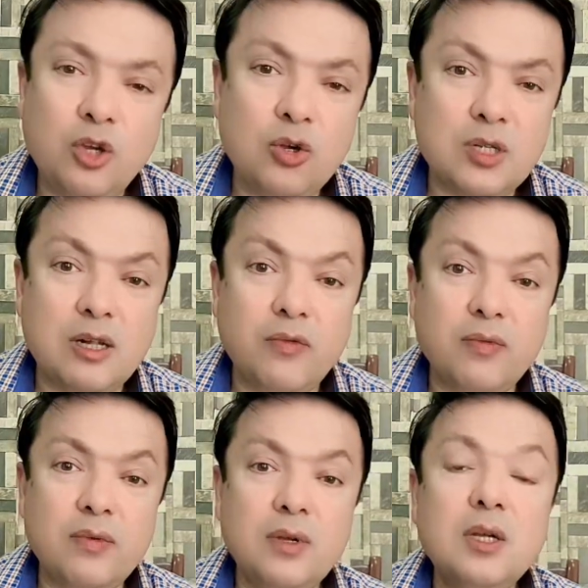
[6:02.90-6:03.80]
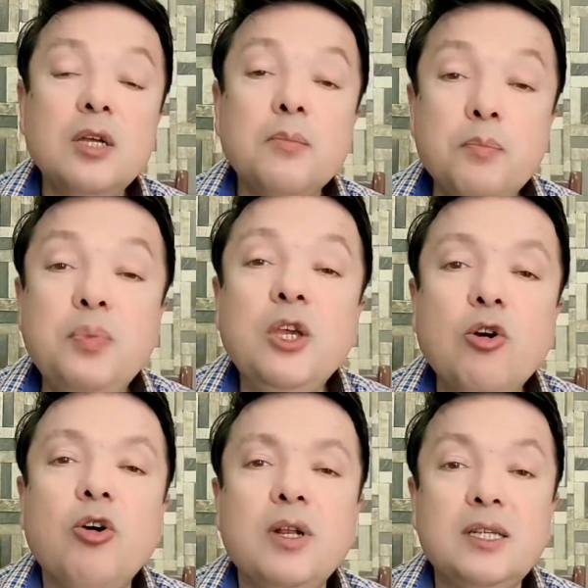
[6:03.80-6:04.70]
yourself. Be
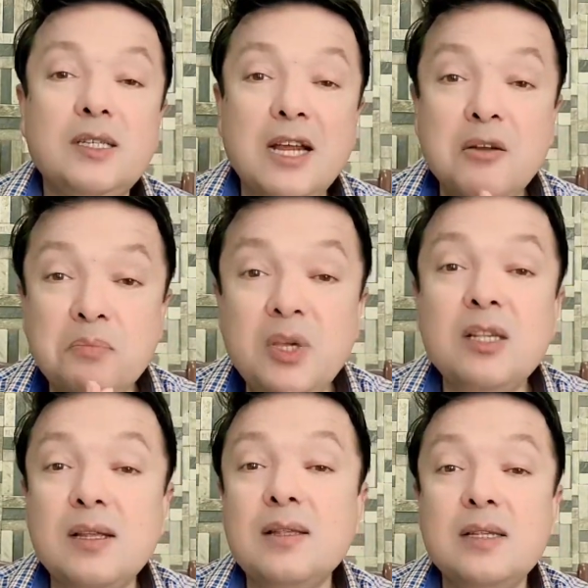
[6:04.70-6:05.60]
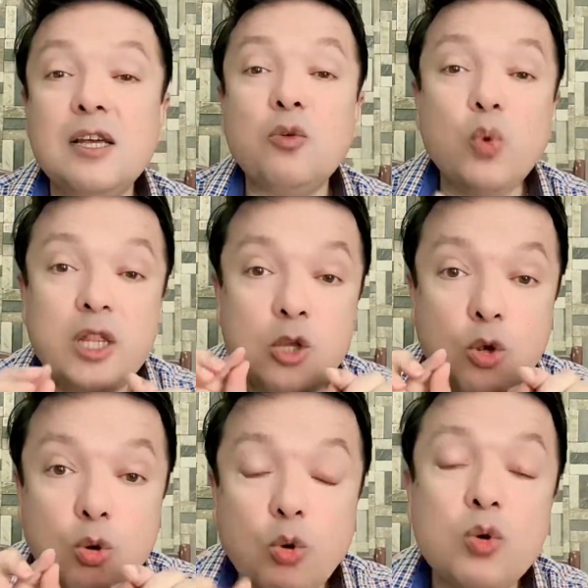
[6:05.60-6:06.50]
honest and be sincere with
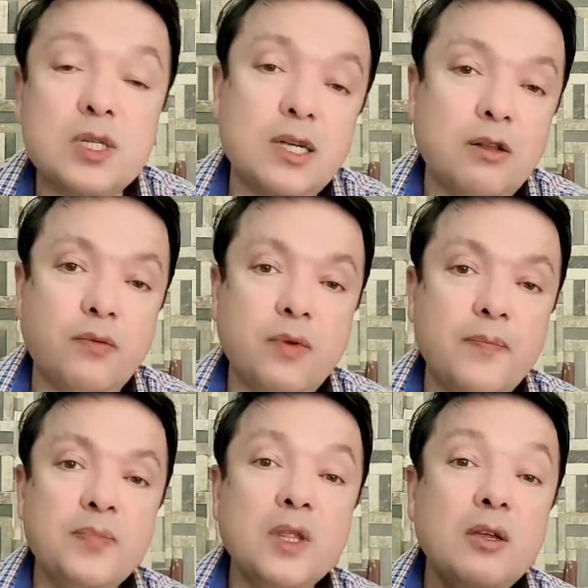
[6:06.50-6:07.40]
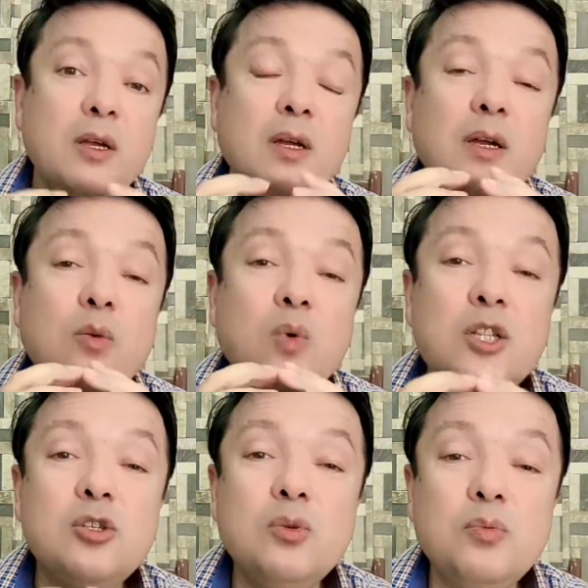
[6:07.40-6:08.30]
your own self.
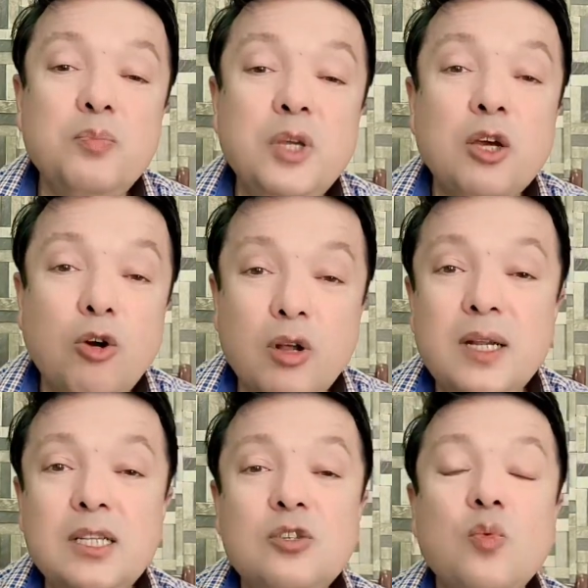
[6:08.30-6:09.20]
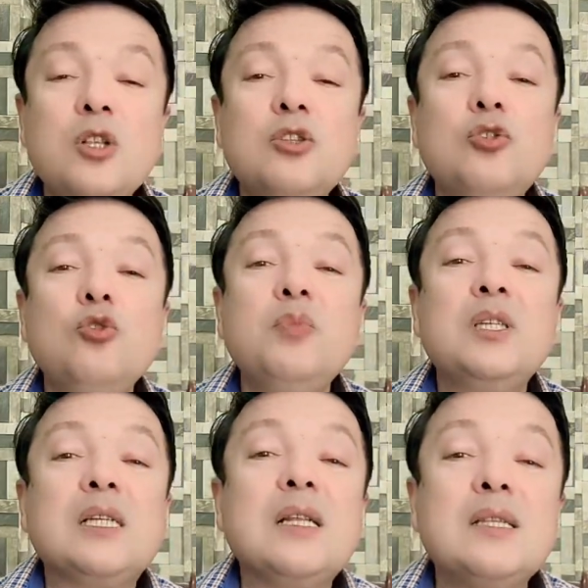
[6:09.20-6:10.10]
Once you be honest, once you be
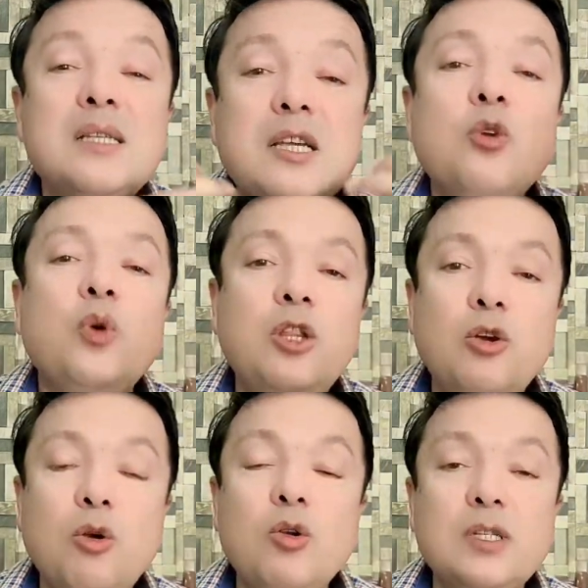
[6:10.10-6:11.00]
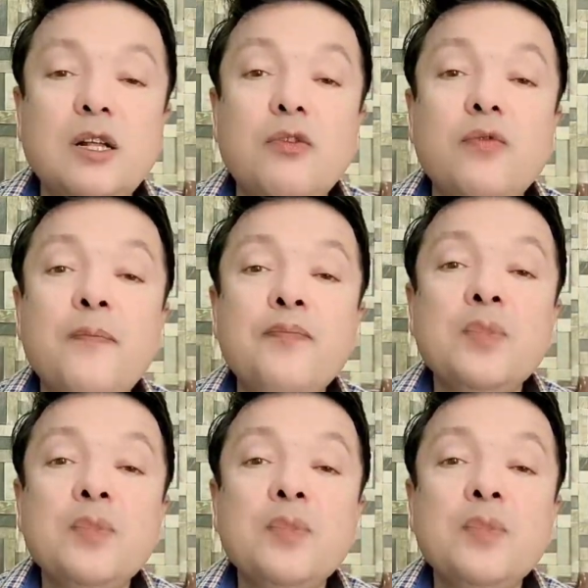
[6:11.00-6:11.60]
sincere with your own self,